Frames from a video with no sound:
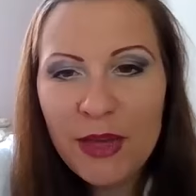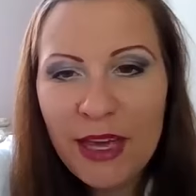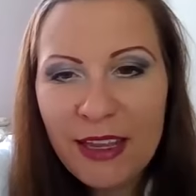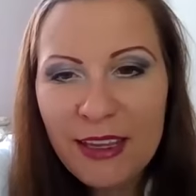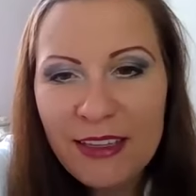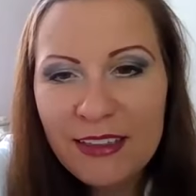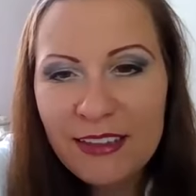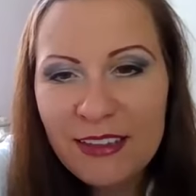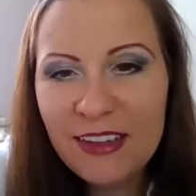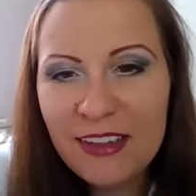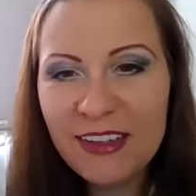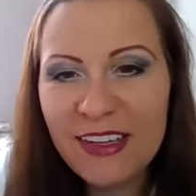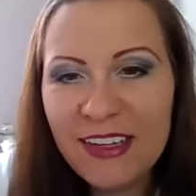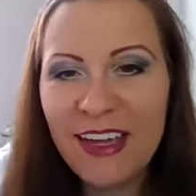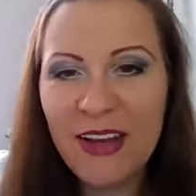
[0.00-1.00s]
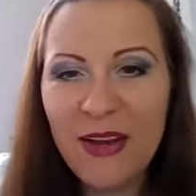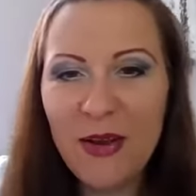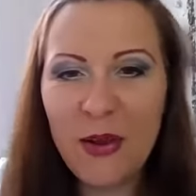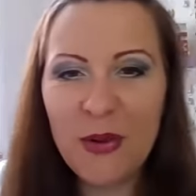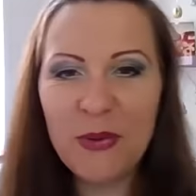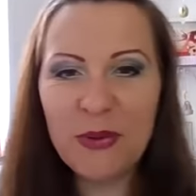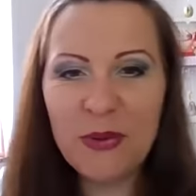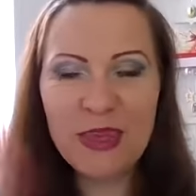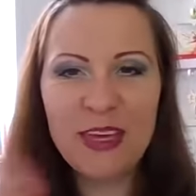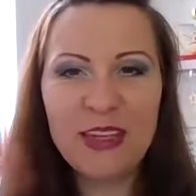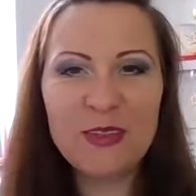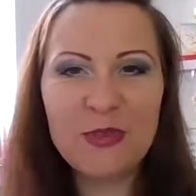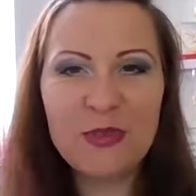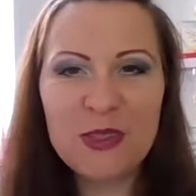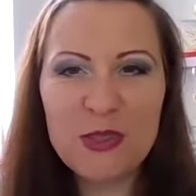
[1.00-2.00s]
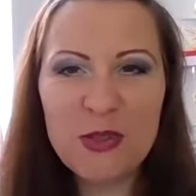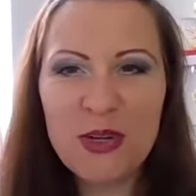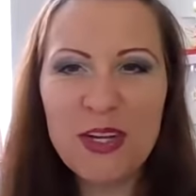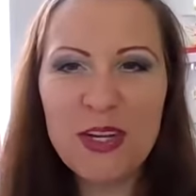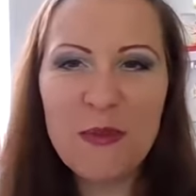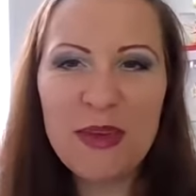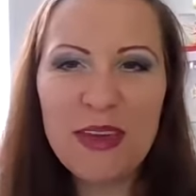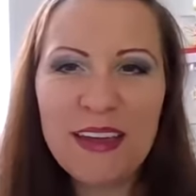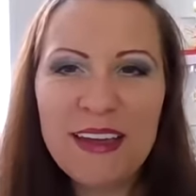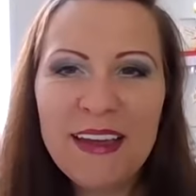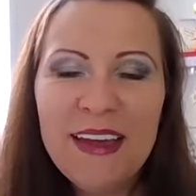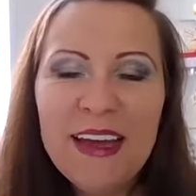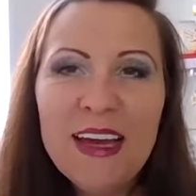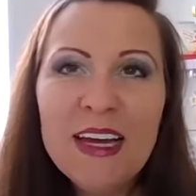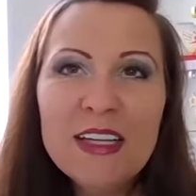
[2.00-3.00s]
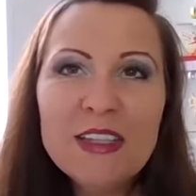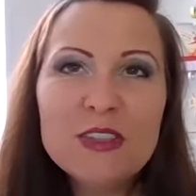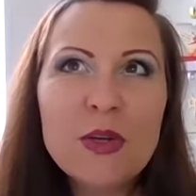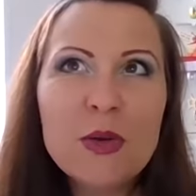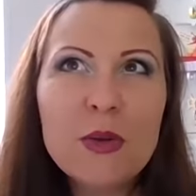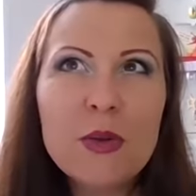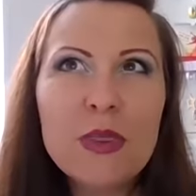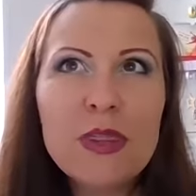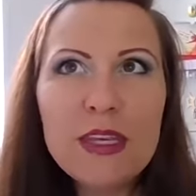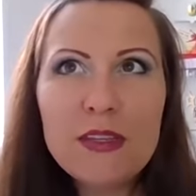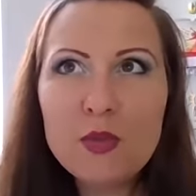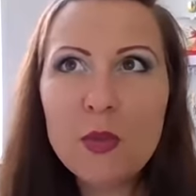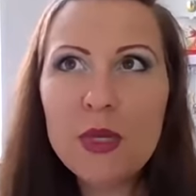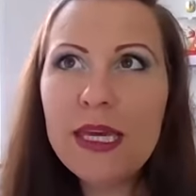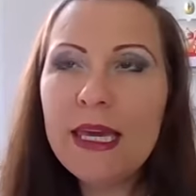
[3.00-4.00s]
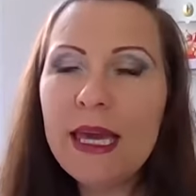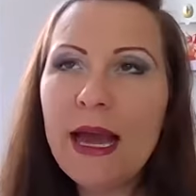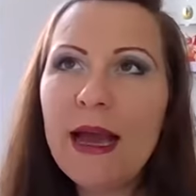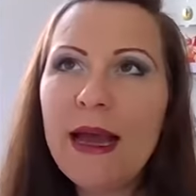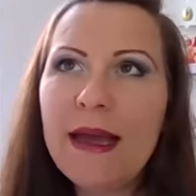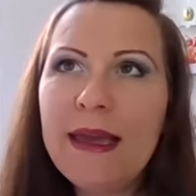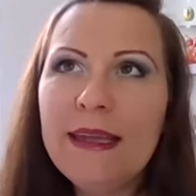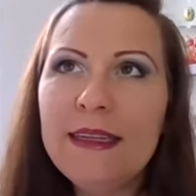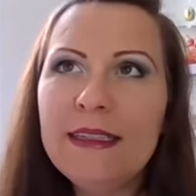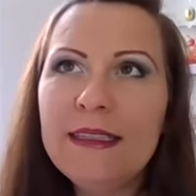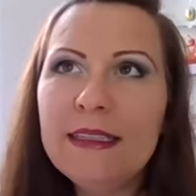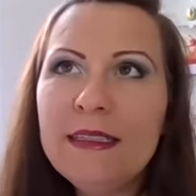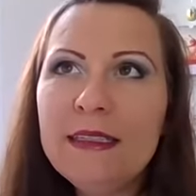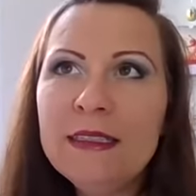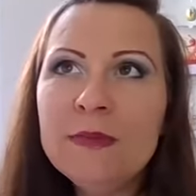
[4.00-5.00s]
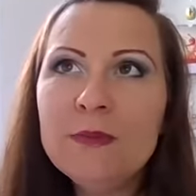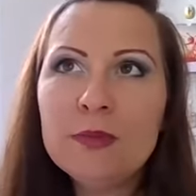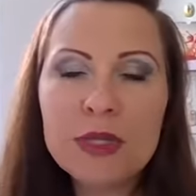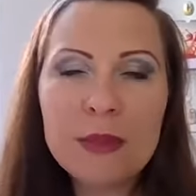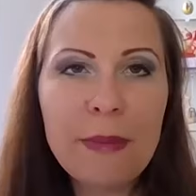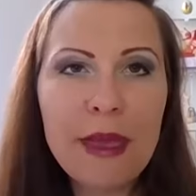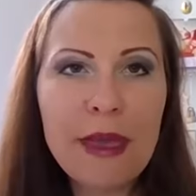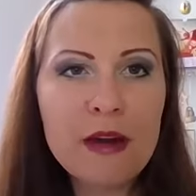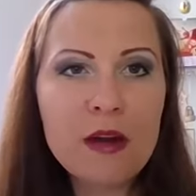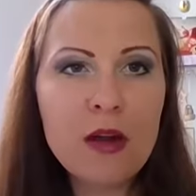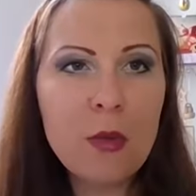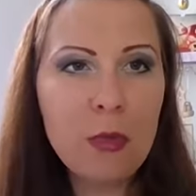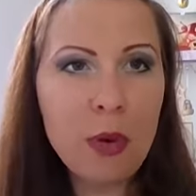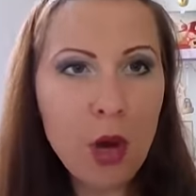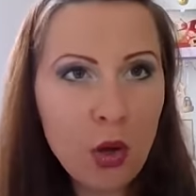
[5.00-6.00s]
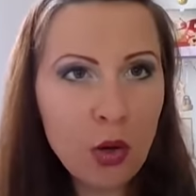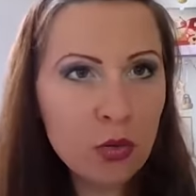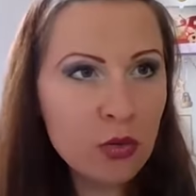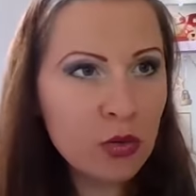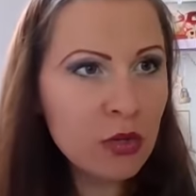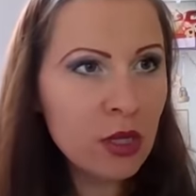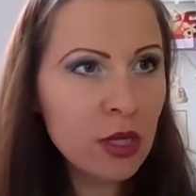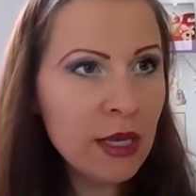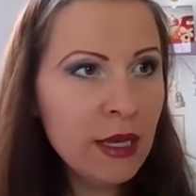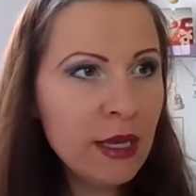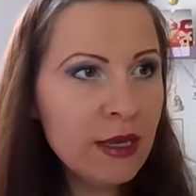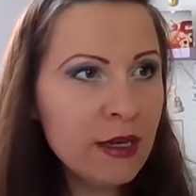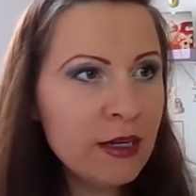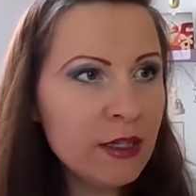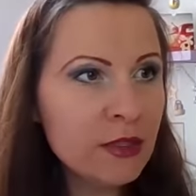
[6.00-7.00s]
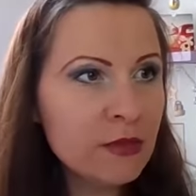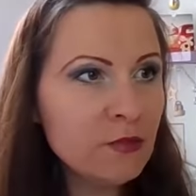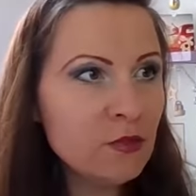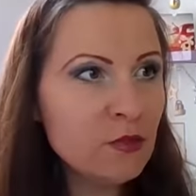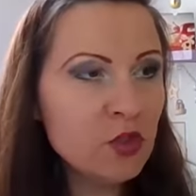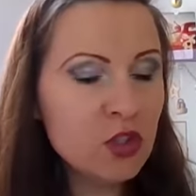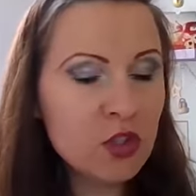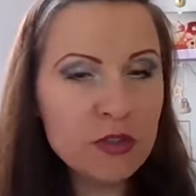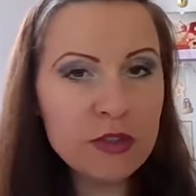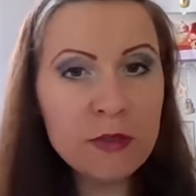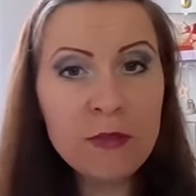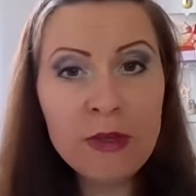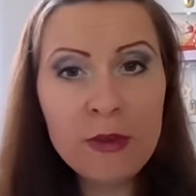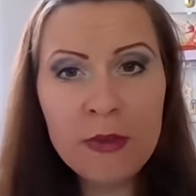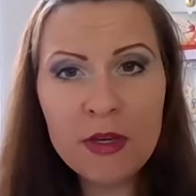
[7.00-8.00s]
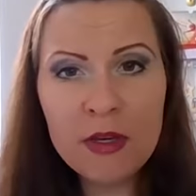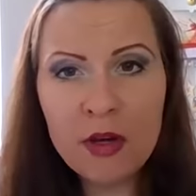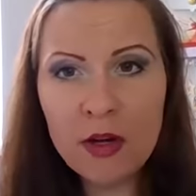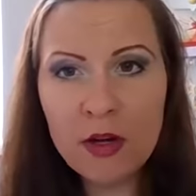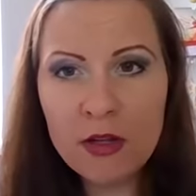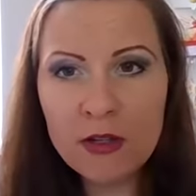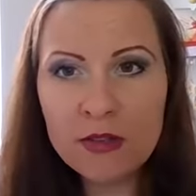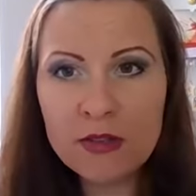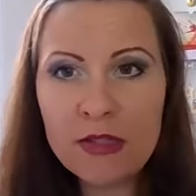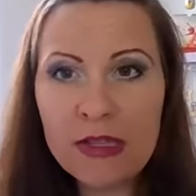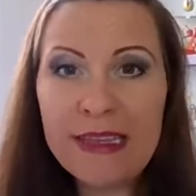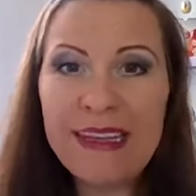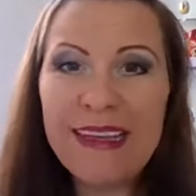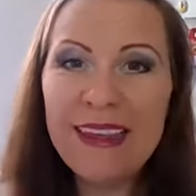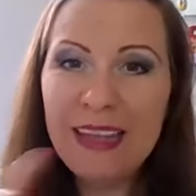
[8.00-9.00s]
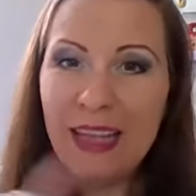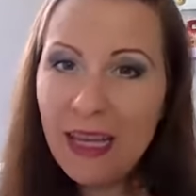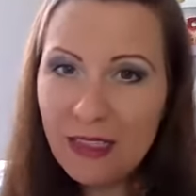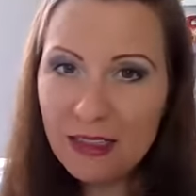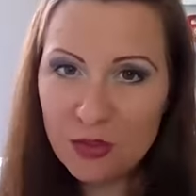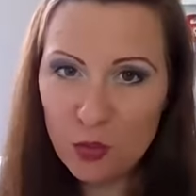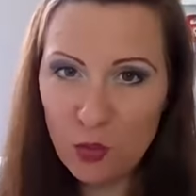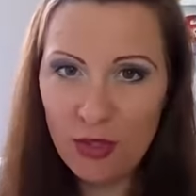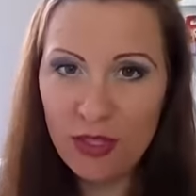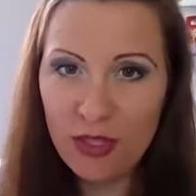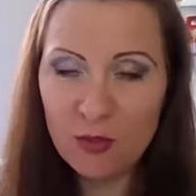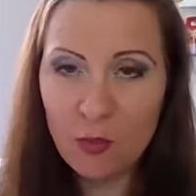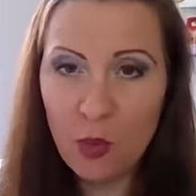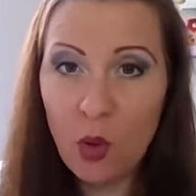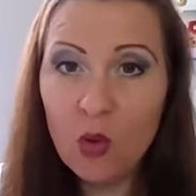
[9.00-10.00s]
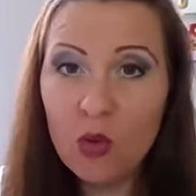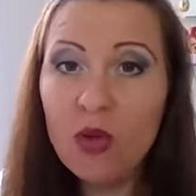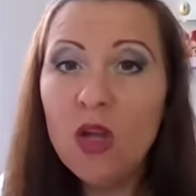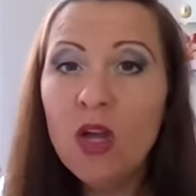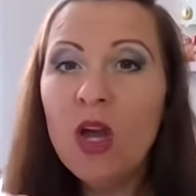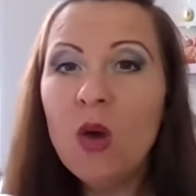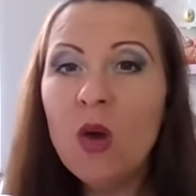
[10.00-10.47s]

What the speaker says: O'Kelly is here. Hello, thanks for joining me. So this week I didn't prepare a poll, just simply because last week's poll